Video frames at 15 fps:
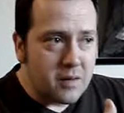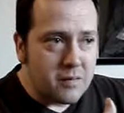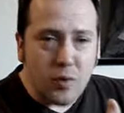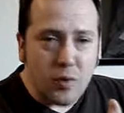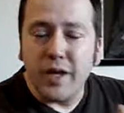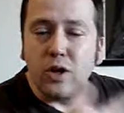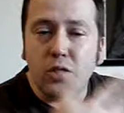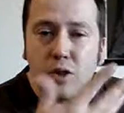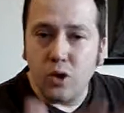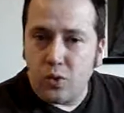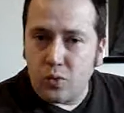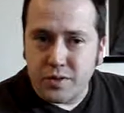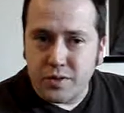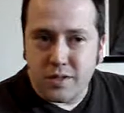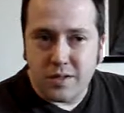very
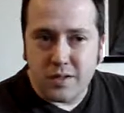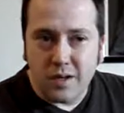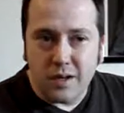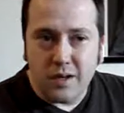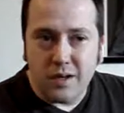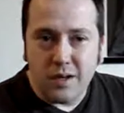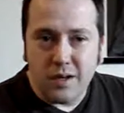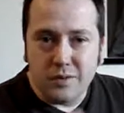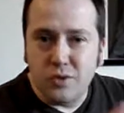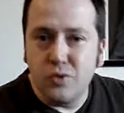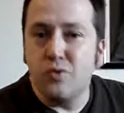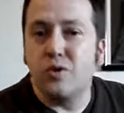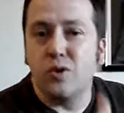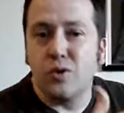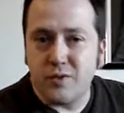close,
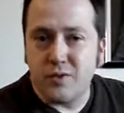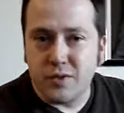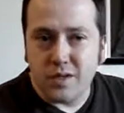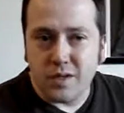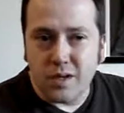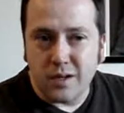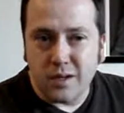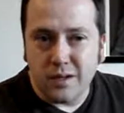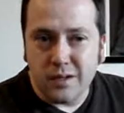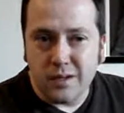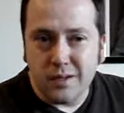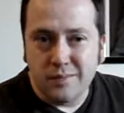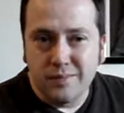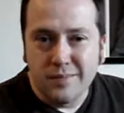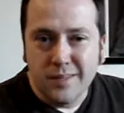too close
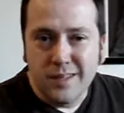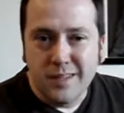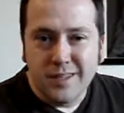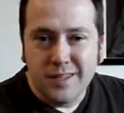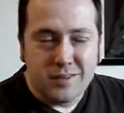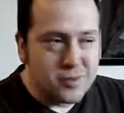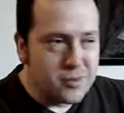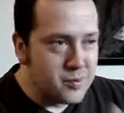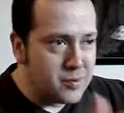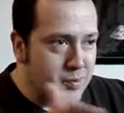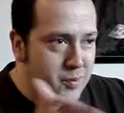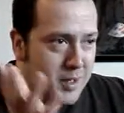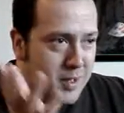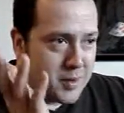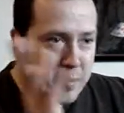to
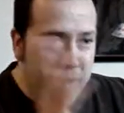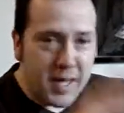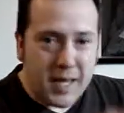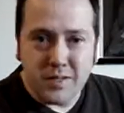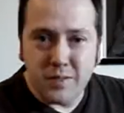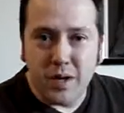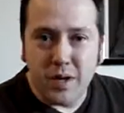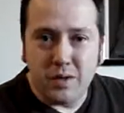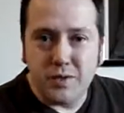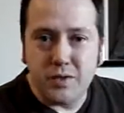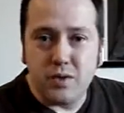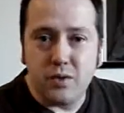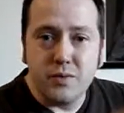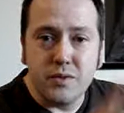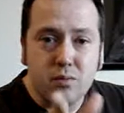the past
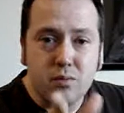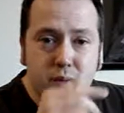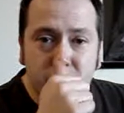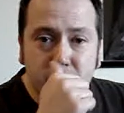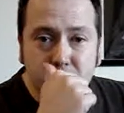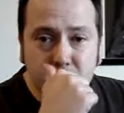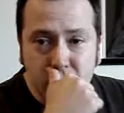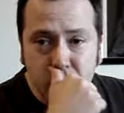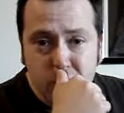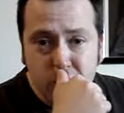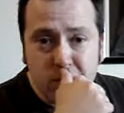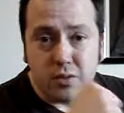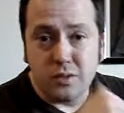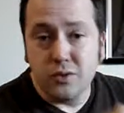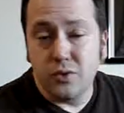milestone. So what I'm going to do
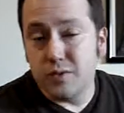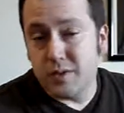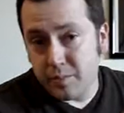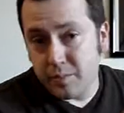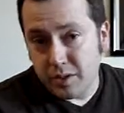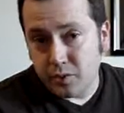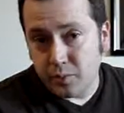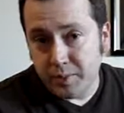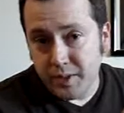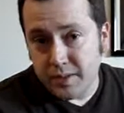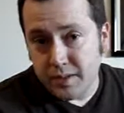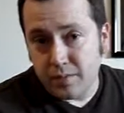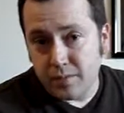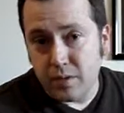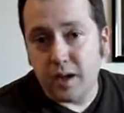is going to do something a little bit
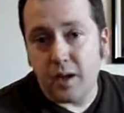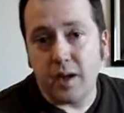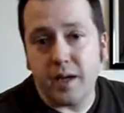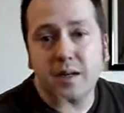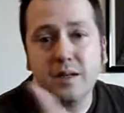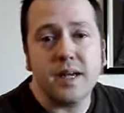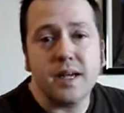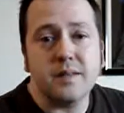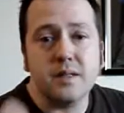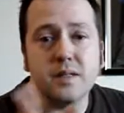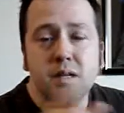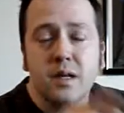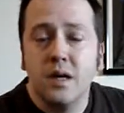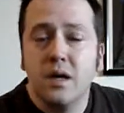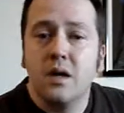different. Now, I
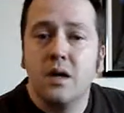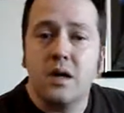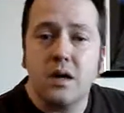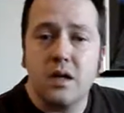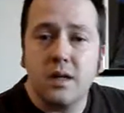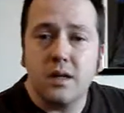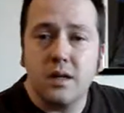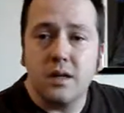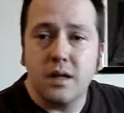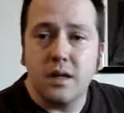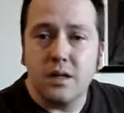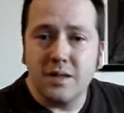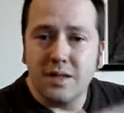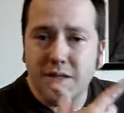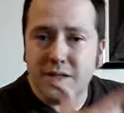collected
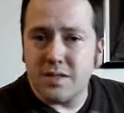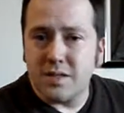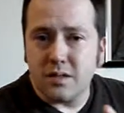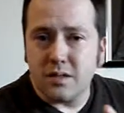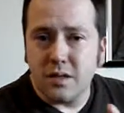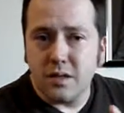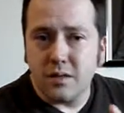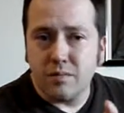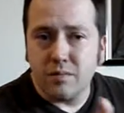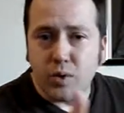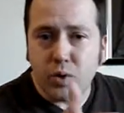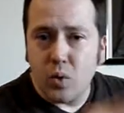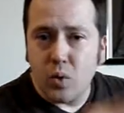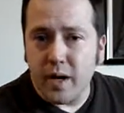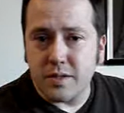a list of
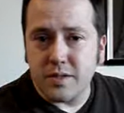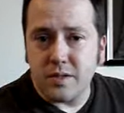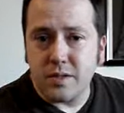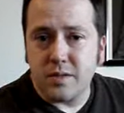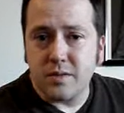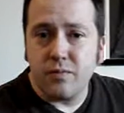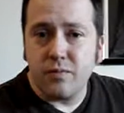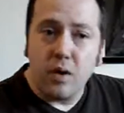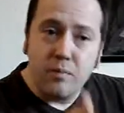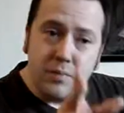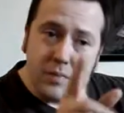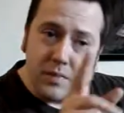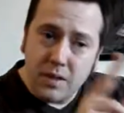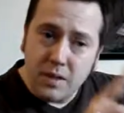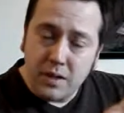requests
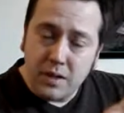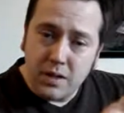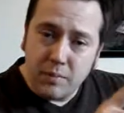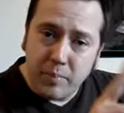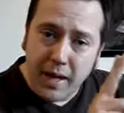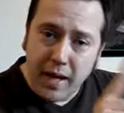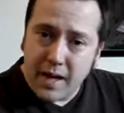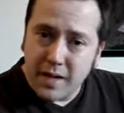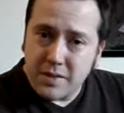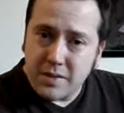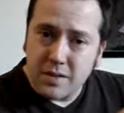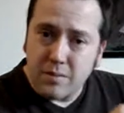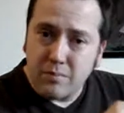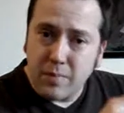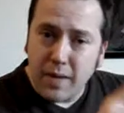from the
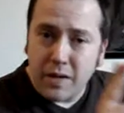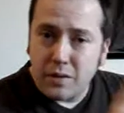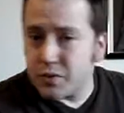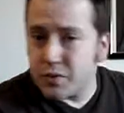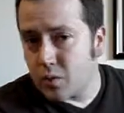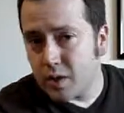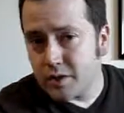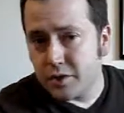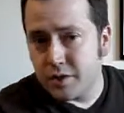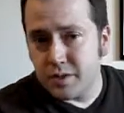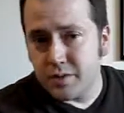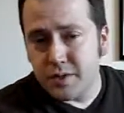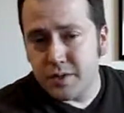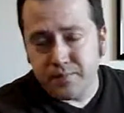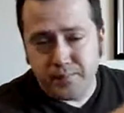past Manos
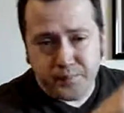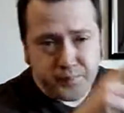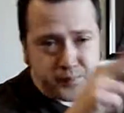questions,